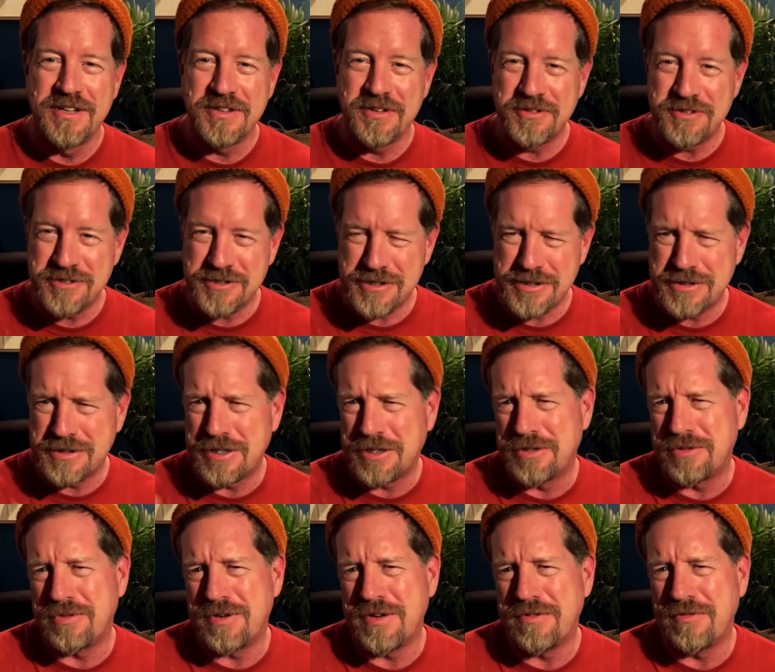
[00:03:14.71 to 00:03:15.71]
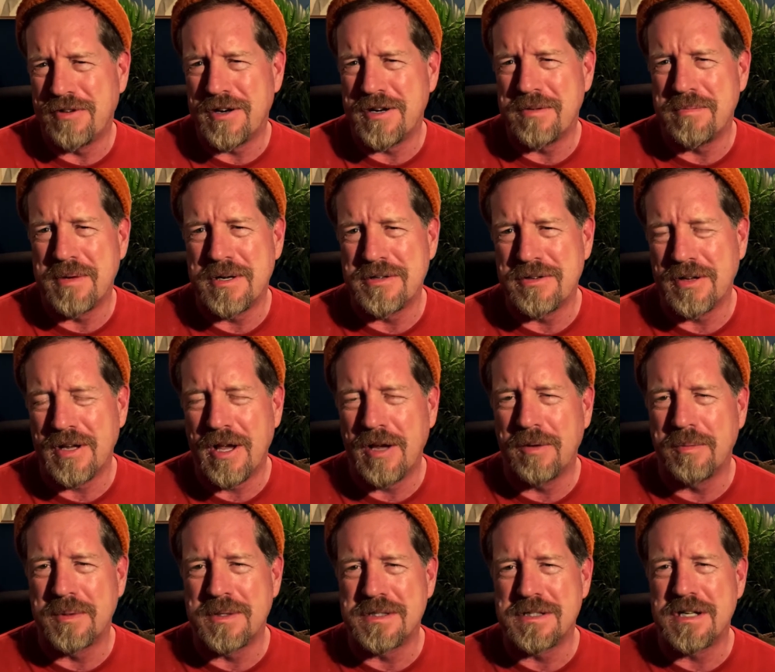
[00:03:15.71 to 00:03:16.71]
Those are just the three fundamental
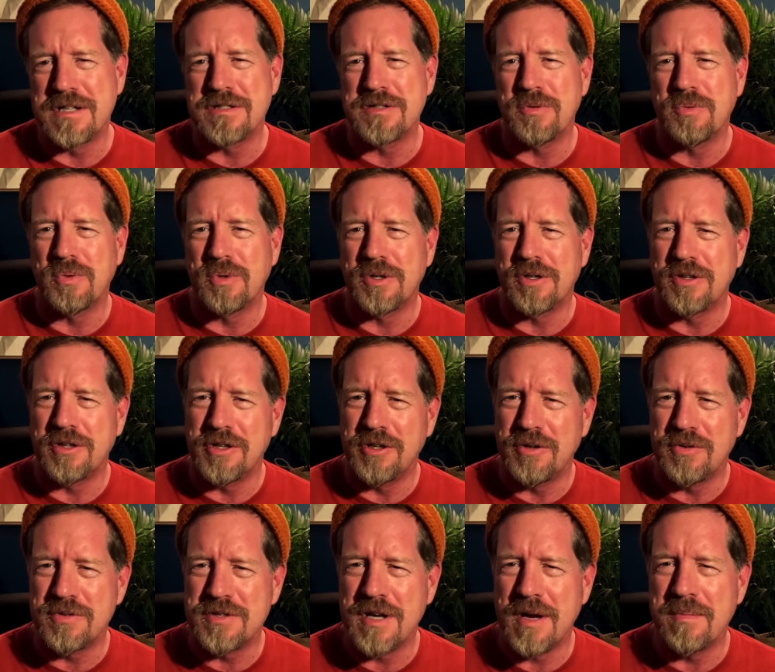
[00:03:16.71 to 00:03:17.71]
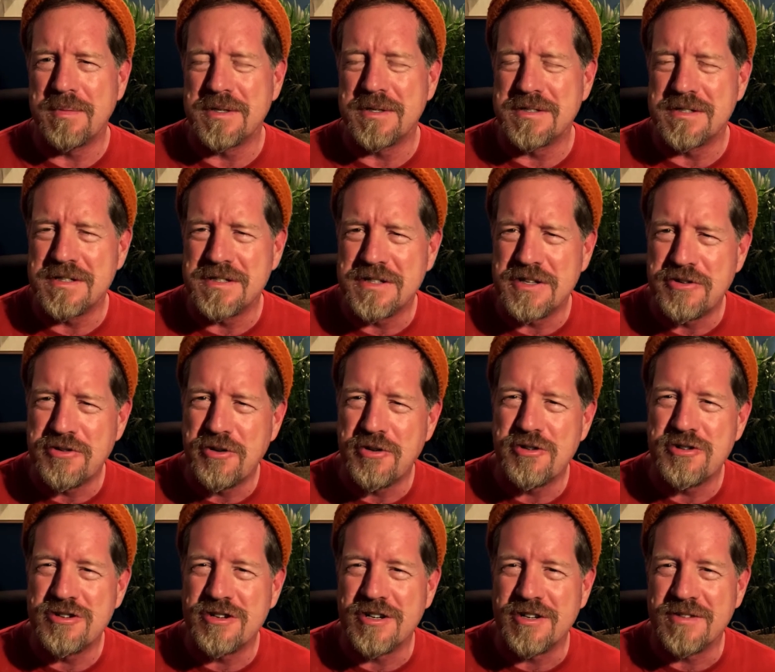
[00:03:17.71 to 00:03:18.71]
elements, as it were. You know, tamas is
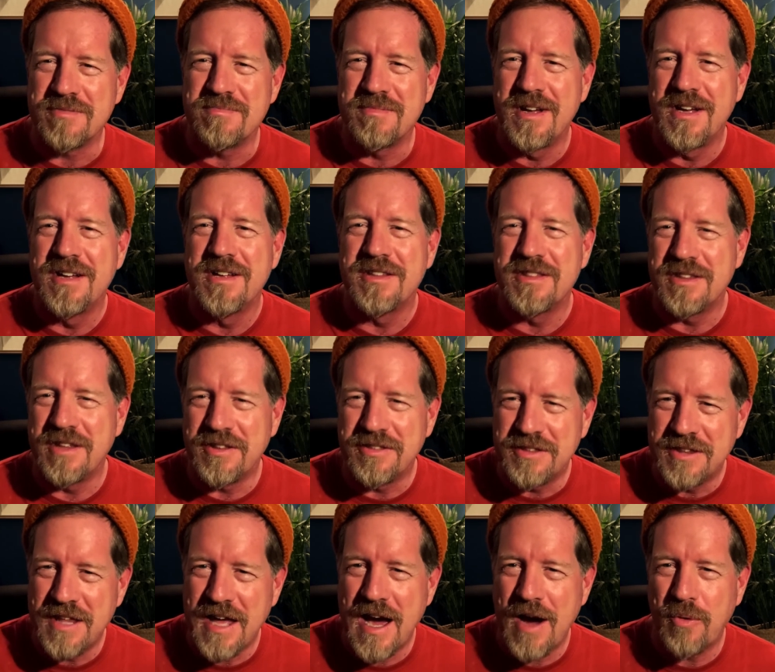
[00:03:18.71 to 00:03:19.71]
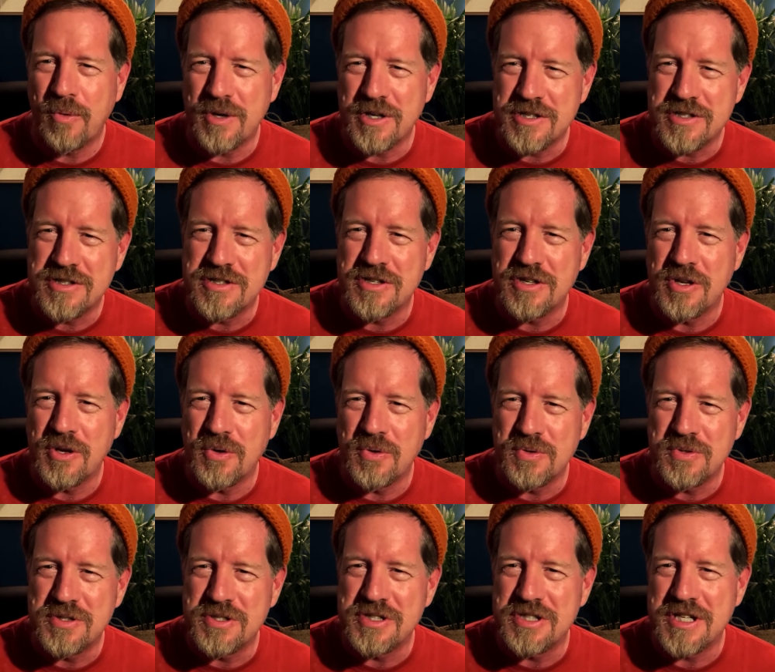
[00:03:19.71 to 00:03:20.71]
inertia, that that which
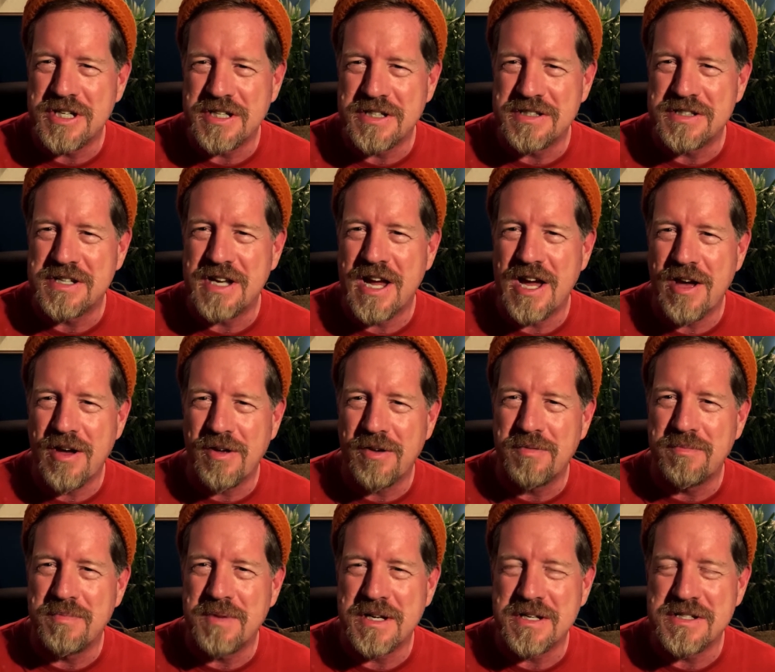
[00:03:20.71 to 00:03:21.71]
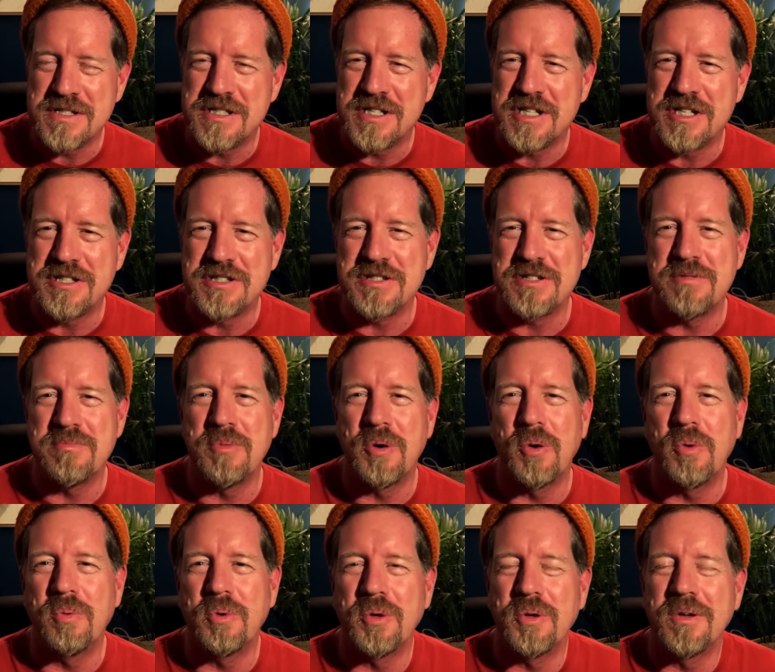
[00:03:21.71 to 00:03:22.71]
slows things down, makes things
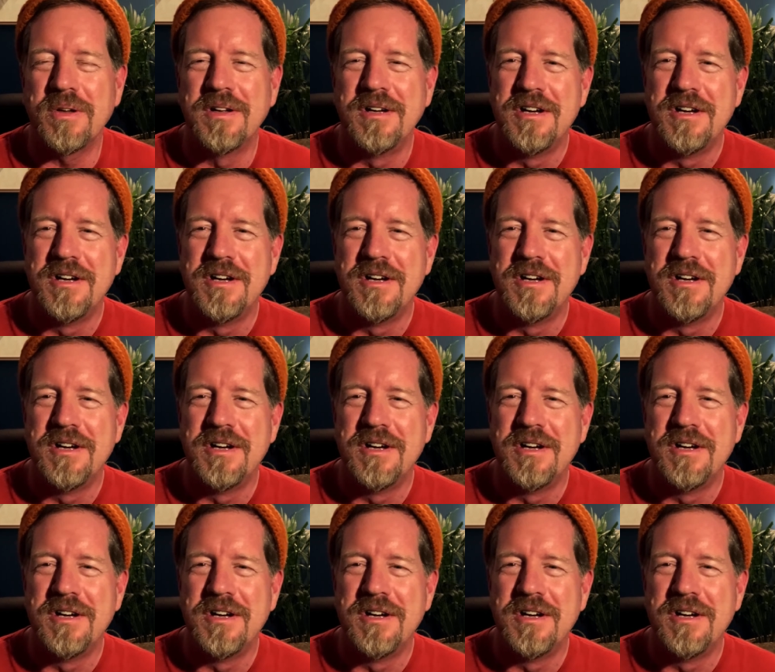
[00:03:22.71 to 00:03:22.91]
immobile.